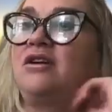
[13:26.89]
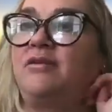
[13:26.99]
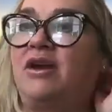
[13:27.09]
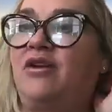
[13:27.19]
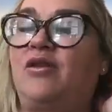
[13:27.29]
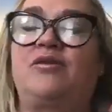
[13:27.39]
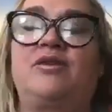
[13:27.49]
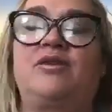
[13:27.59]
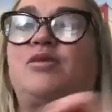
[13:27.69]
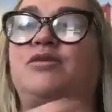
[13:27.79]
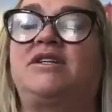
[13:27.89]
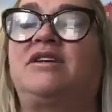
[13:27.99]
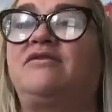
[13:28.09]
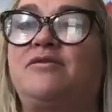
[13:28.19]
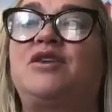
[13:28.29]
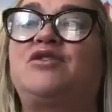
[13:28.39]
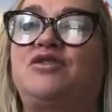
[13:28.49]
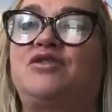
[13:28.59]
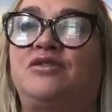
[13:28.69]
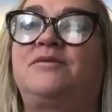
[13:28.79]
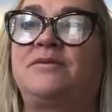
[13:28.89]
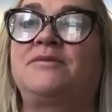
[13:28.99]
I'm there always posting information.